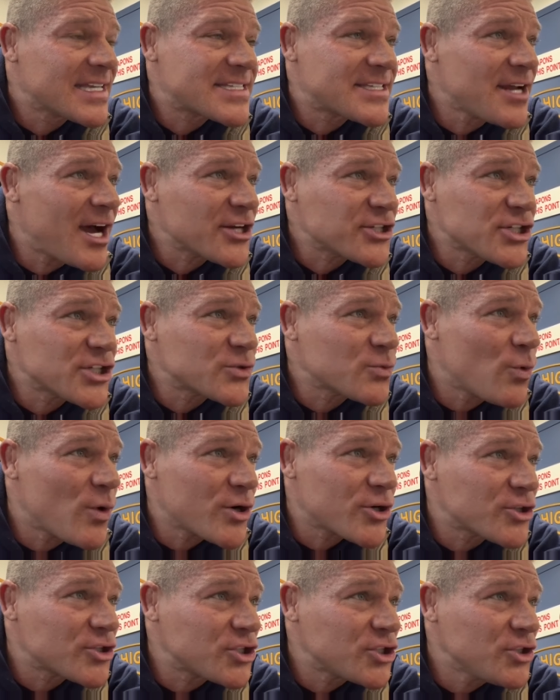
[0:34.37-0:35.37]
It's not just
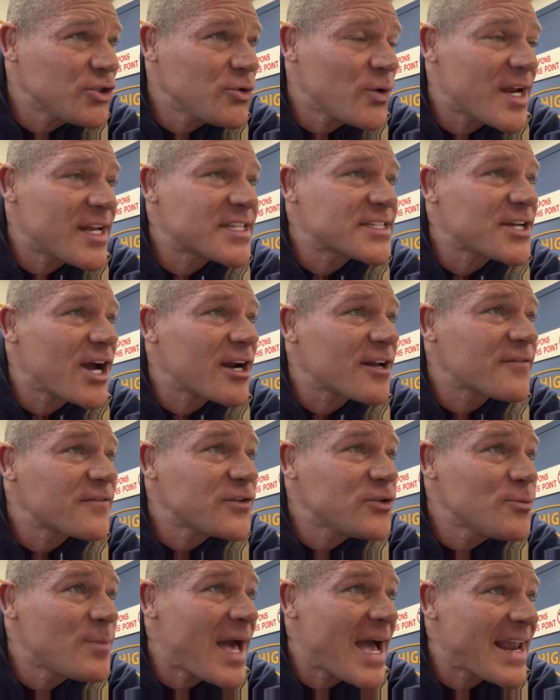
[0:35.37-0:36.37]
one or two, and it's not a
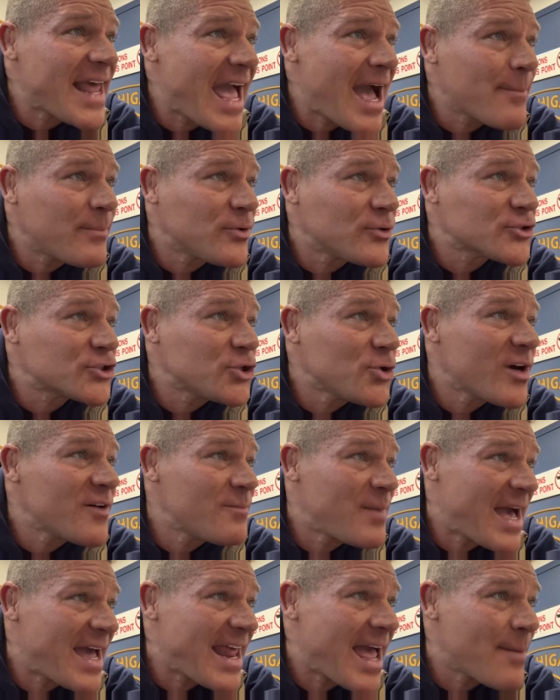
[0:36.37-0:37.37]
few bad apples. You have
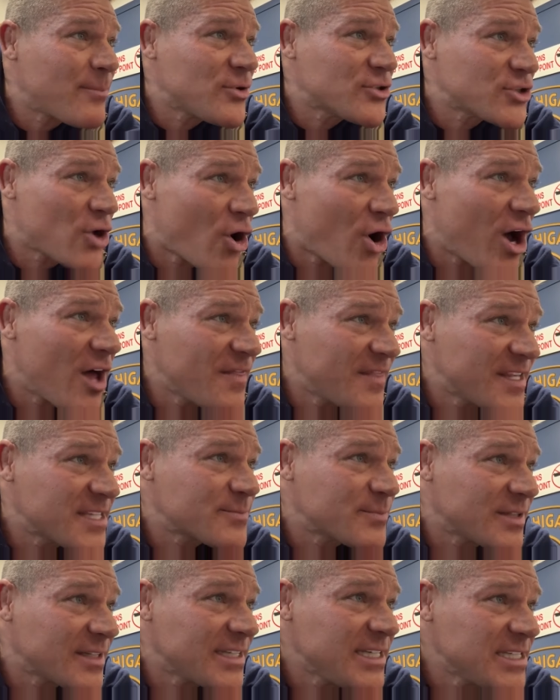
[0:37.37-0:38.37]
bad apples on this
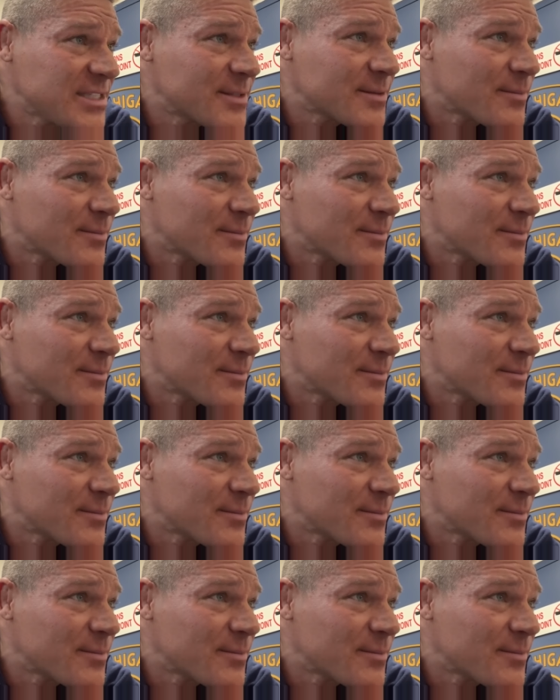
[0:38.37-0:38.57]
police